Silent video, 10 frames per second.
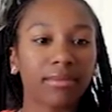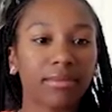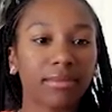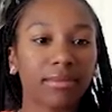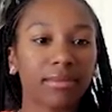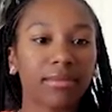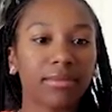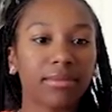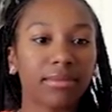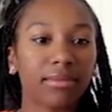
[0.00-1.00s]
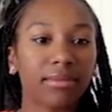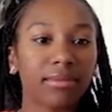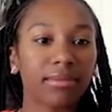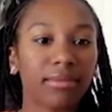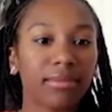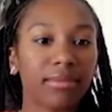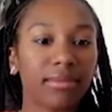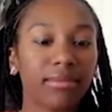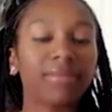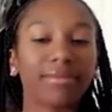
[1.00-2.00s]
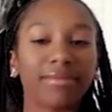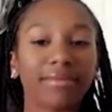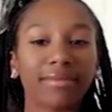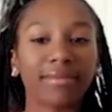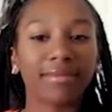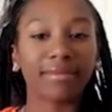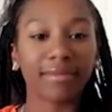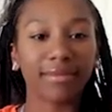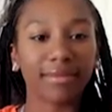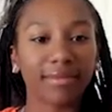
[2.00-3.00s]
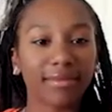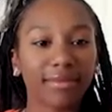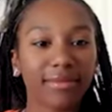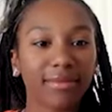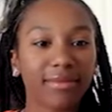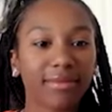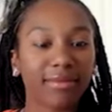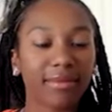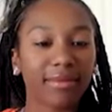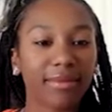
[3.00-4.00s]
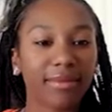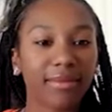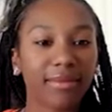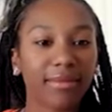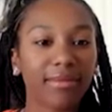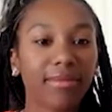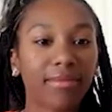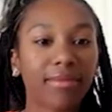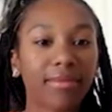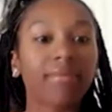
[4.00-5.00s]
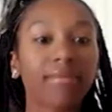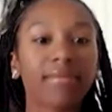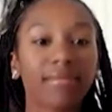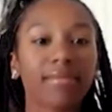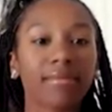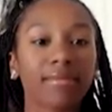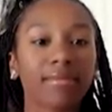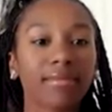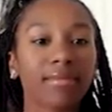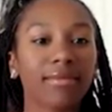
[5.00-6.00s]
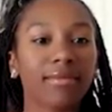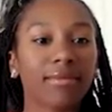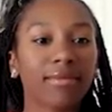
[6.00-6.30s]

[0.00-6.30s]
[no speech]